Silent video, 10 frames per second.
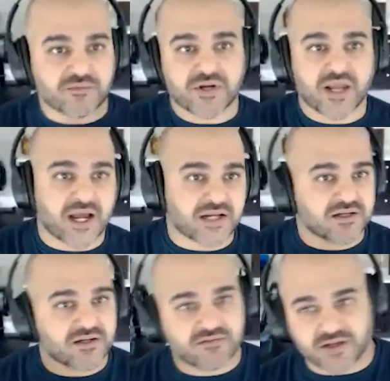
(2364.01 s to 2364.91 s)

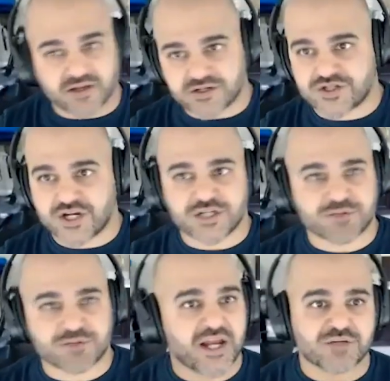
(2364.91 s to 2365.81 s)
reactive and change
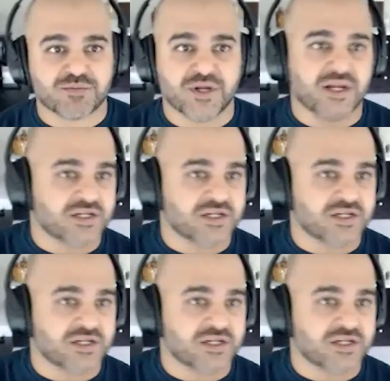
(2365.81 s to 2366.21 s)
management.